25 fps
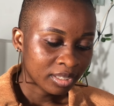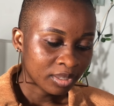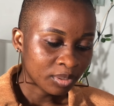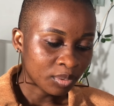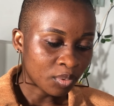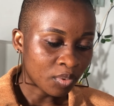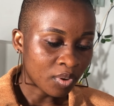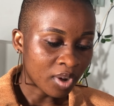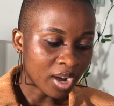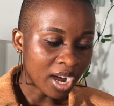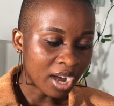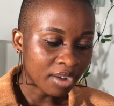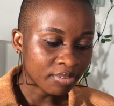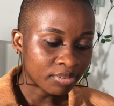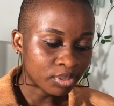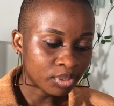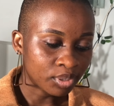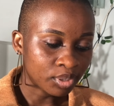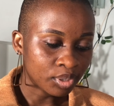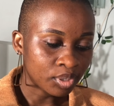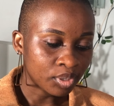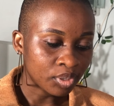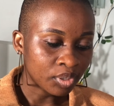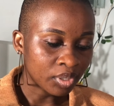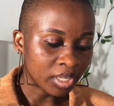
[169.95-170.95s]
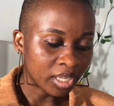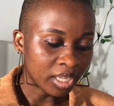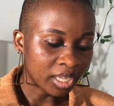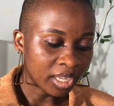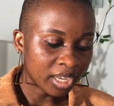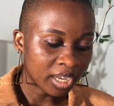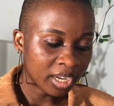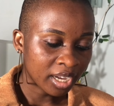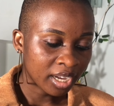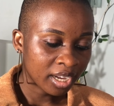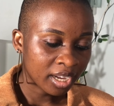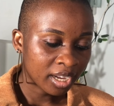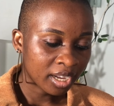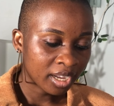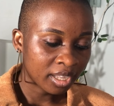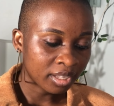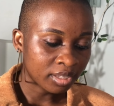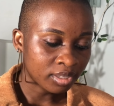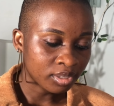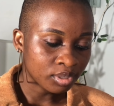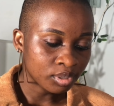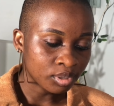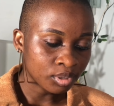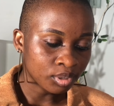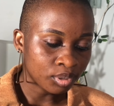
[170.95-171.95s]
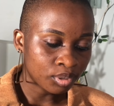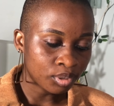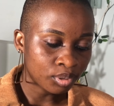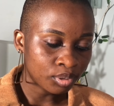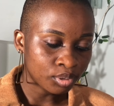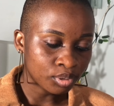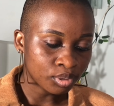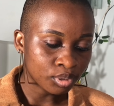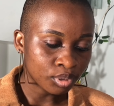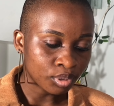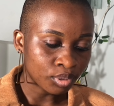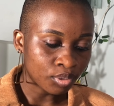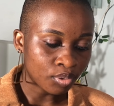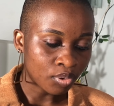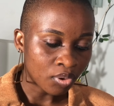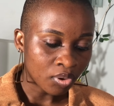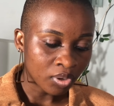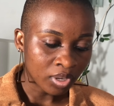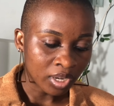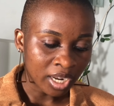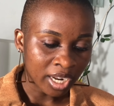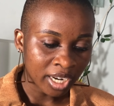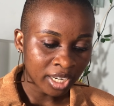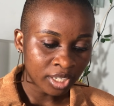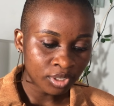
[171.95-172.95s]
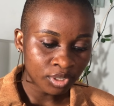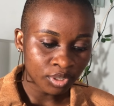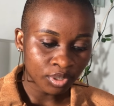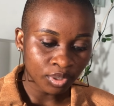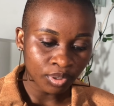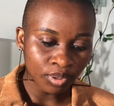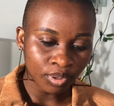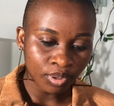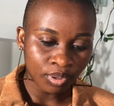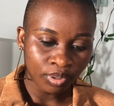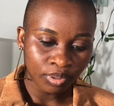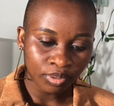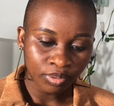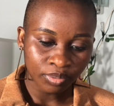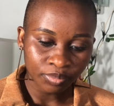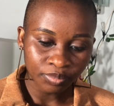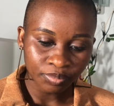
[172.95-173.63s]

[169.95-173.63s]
we'll have to do here is to go to online store.